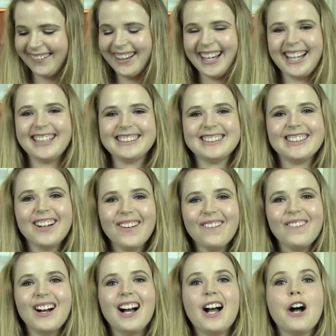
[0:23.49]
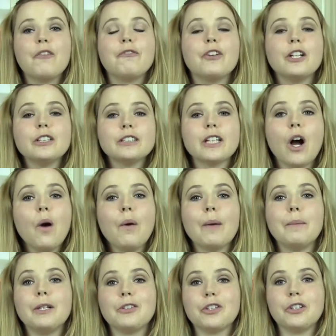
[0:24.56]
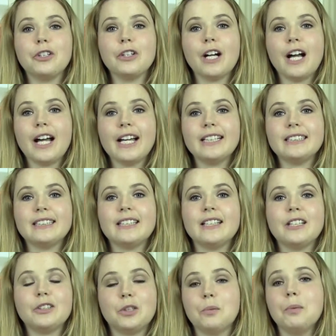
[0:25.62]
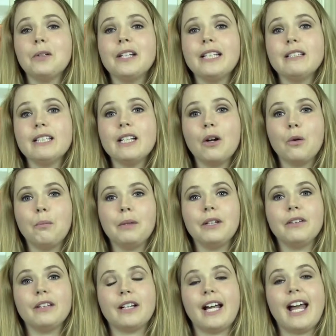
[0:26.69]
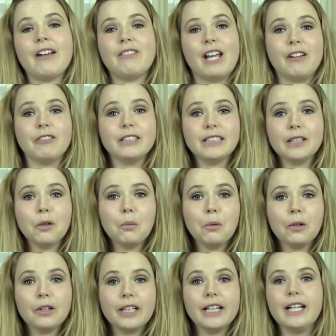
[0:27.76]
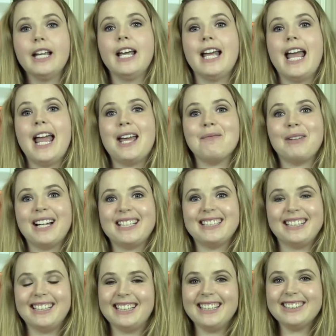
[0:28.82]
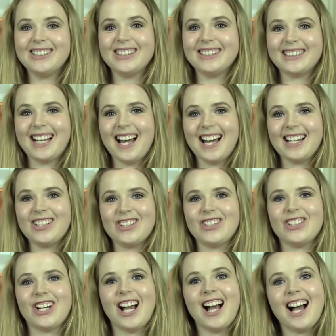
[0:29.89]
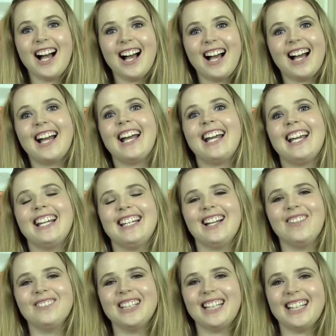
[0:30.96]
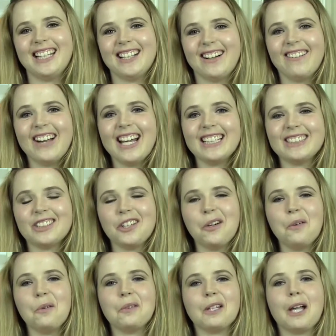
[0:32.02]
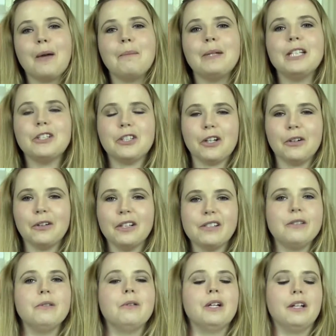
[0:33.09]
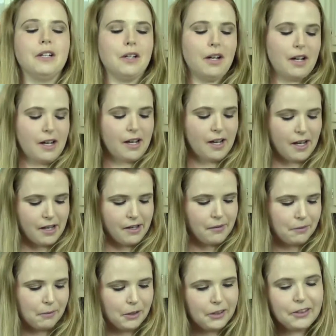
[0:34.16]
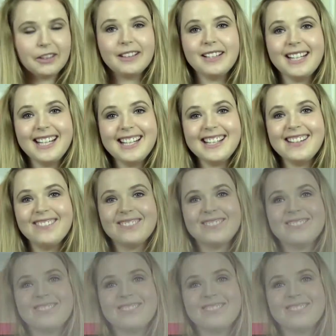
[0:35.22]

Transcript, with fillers: okay, so first, oh, I'm going to show you guys the super easy oatmeal that I have every single morning and my delicious iced chai. Yummy. Okay, so let me show you uh, what you're gonna need.